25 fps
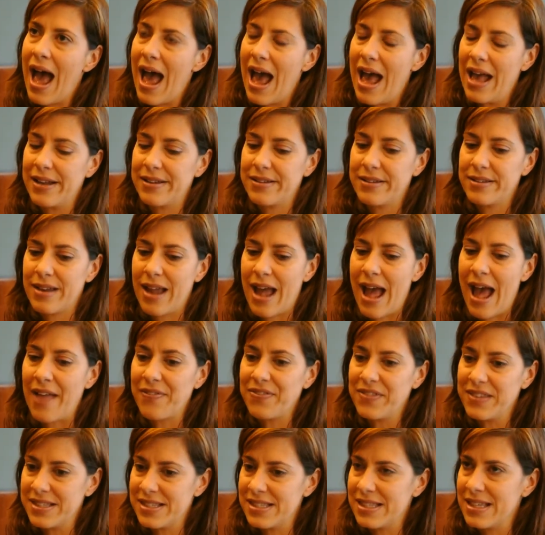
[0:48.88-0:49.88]

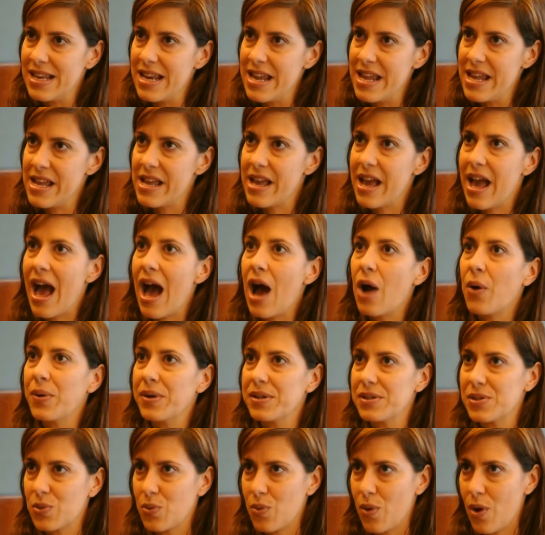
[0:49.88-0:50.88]
at the city,
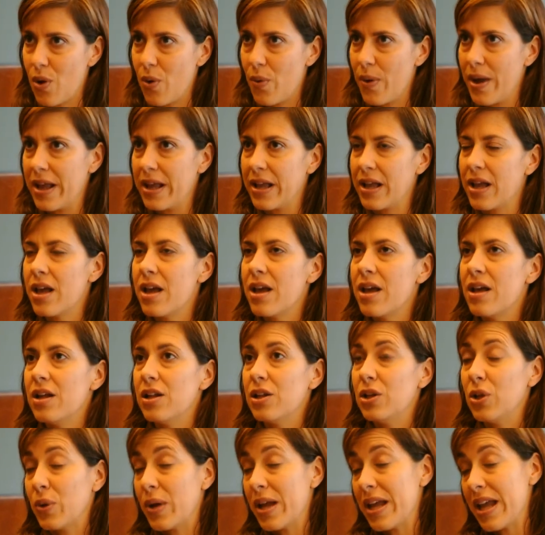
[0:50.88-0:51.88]
how it's growing,
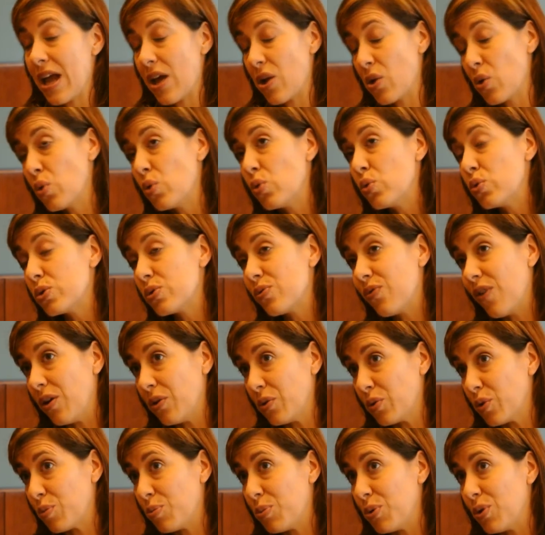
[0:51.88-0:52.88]
looking at who's
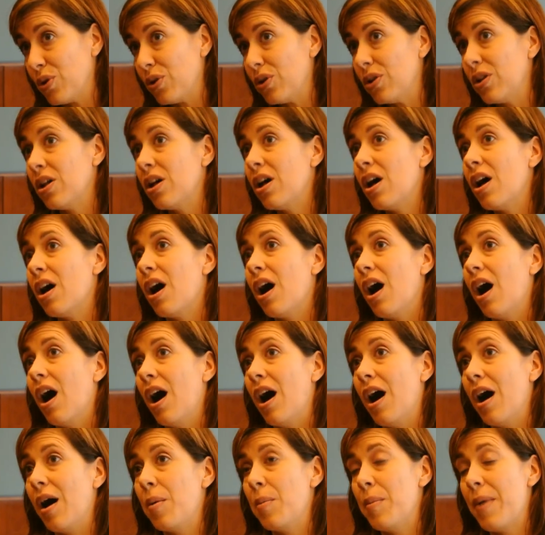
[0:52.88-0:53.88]
vulnerable,
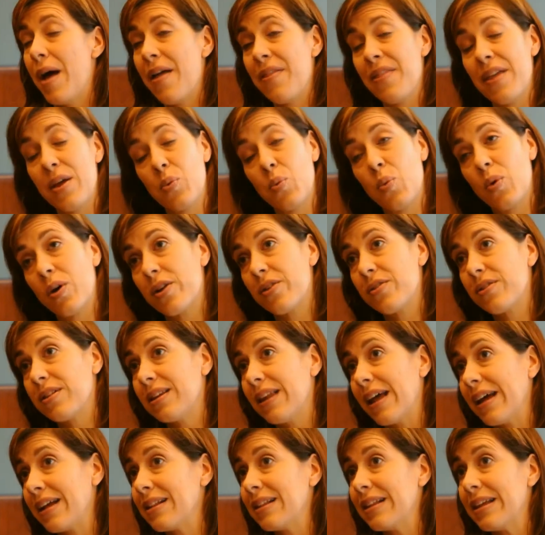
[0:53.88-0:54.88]
and then what
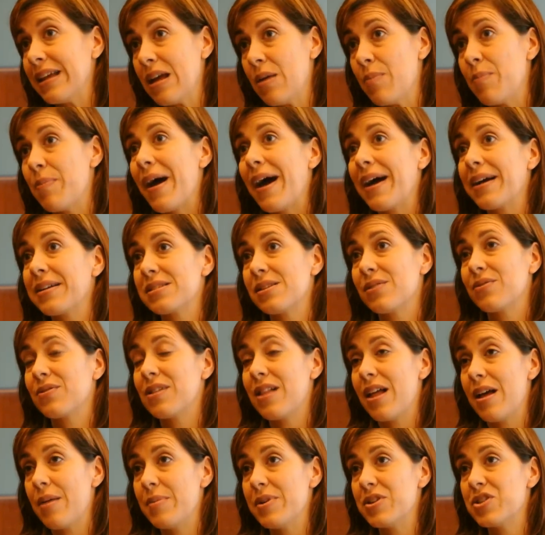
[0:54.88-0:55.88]
are the likely impacts
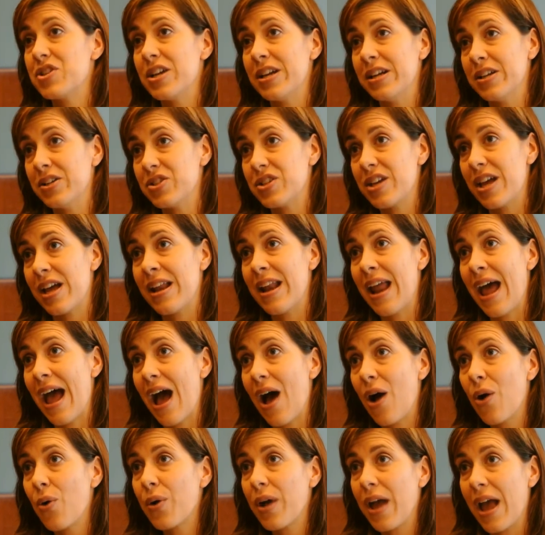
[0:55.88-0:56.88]
of climate change, and
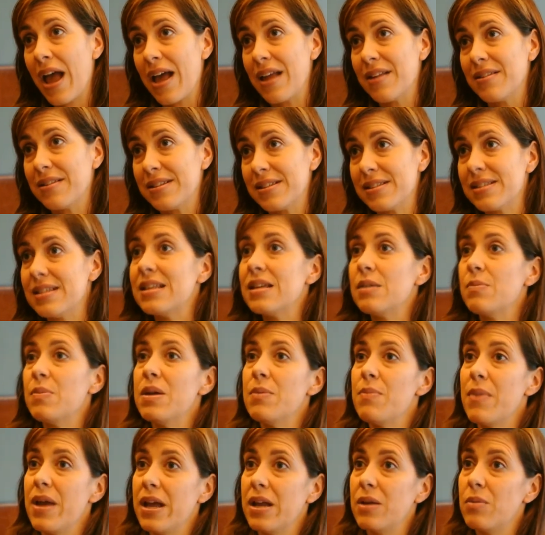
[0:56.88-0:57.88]
how can the city
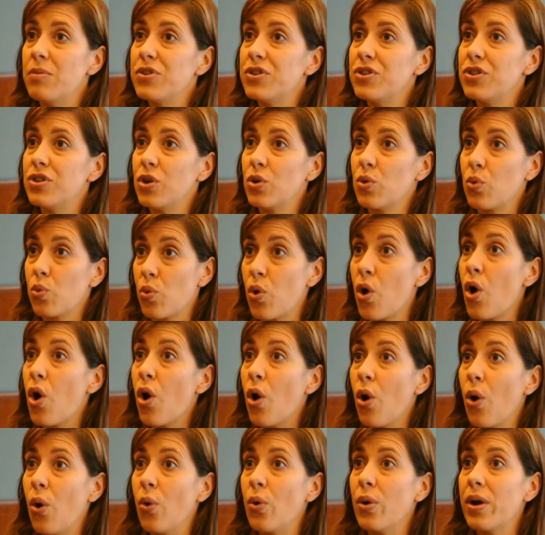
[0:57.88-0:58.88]
be made to
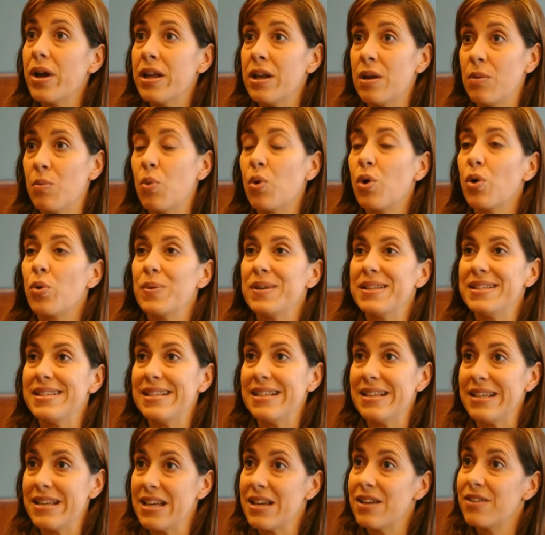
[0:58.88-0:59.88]
grow in a more
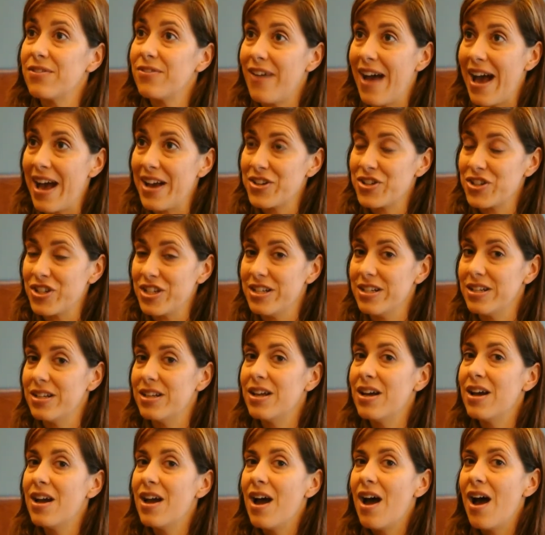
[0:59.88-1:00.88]
resilient
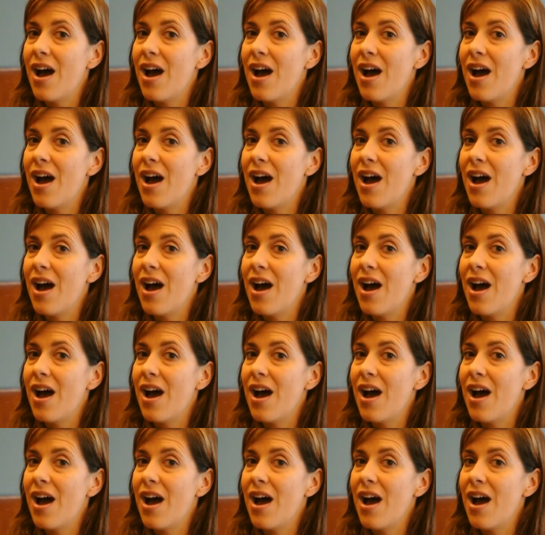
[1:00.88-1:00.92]
fashion.